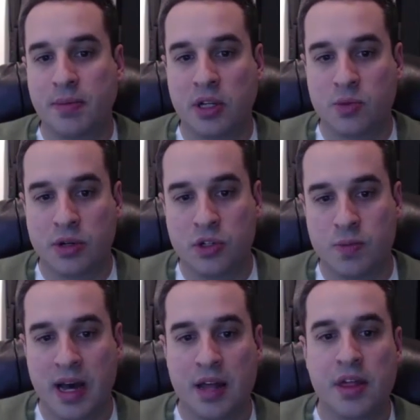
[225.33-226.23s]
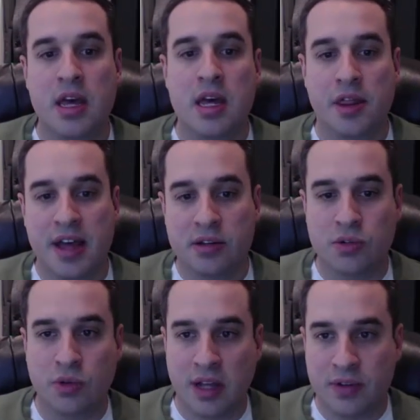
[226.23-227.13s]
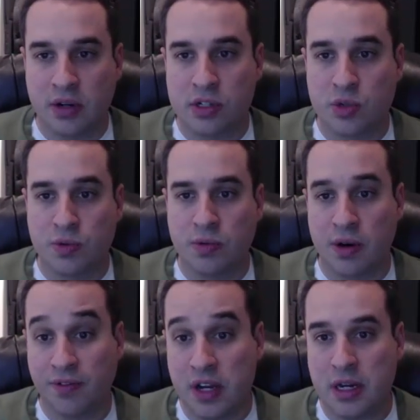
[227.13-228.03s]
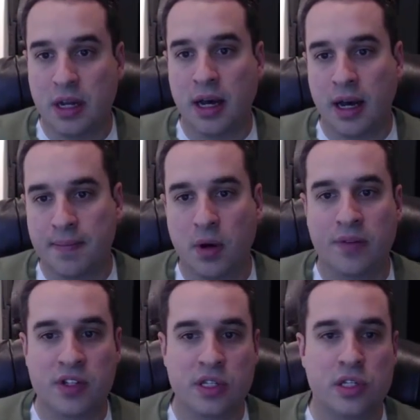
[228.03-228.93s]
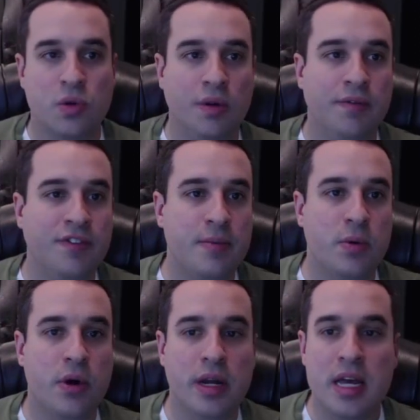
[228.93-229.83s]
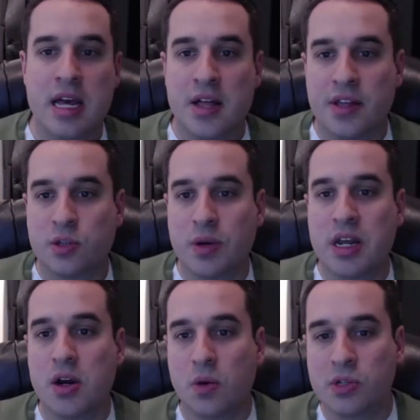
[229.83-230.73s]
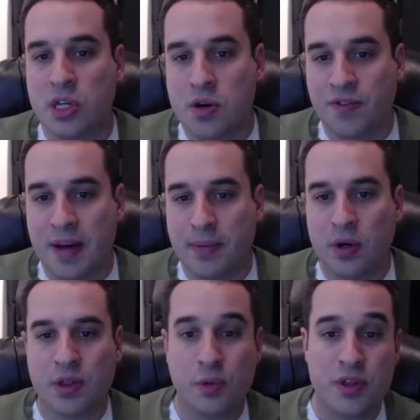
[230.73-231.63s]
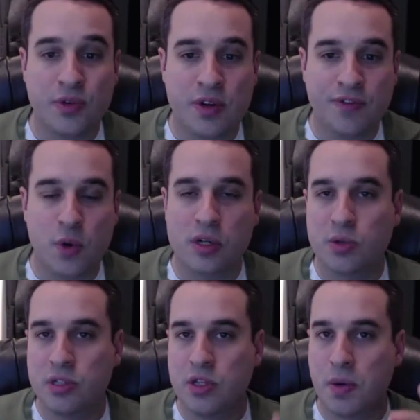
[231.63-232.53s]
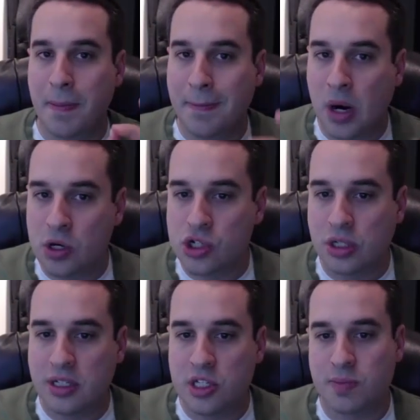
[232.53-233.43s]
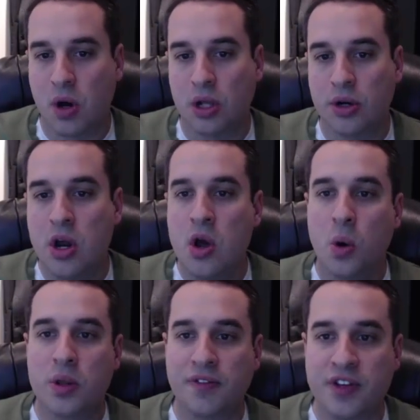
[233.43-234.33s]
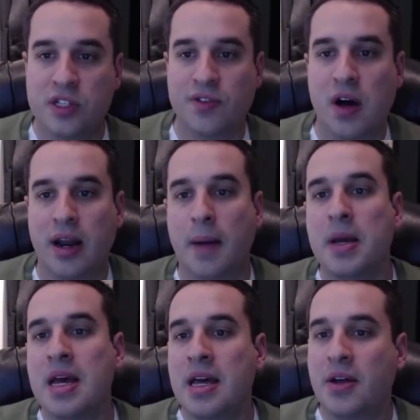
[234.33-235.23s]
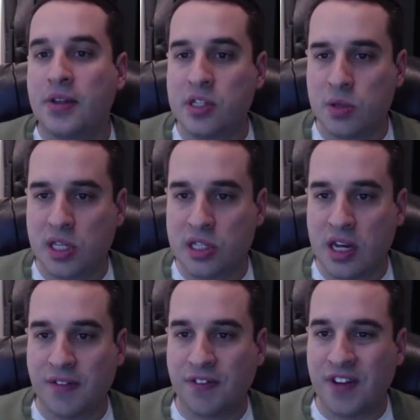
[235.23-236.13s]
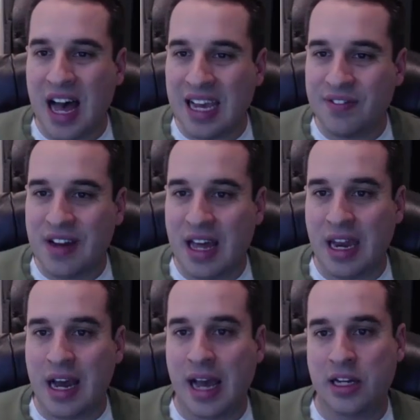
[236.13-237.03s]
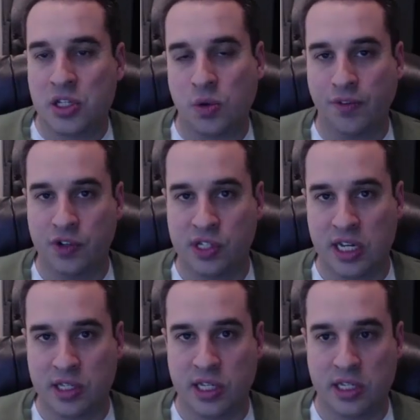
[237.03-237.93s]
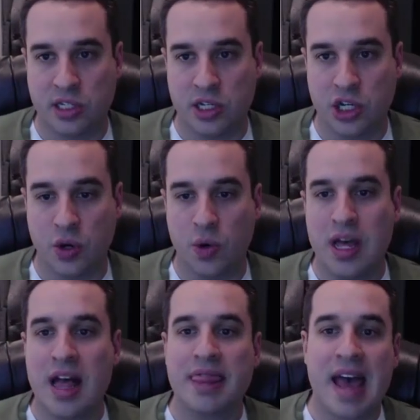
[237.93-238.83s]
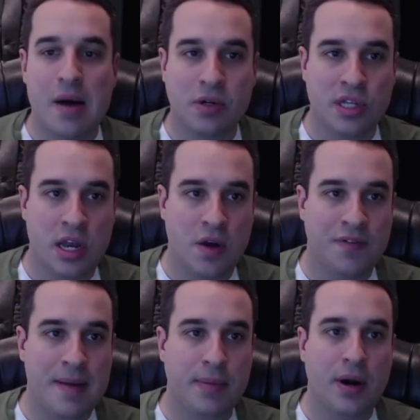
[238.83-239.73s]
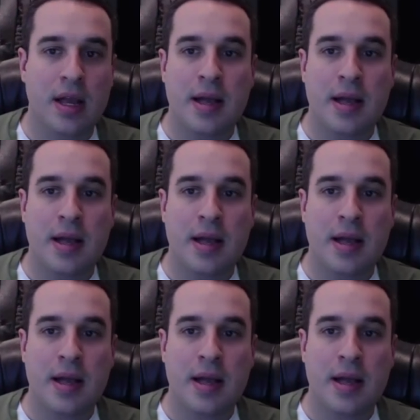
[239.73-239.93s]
plus 1 2-bath. 1,000 to 1,100 square feet, obviously sold in February. This one here was in November, $334. So it's either marginally smaller or the fees have gone up. Now this was listed at $599 and sold for $662. That was in November.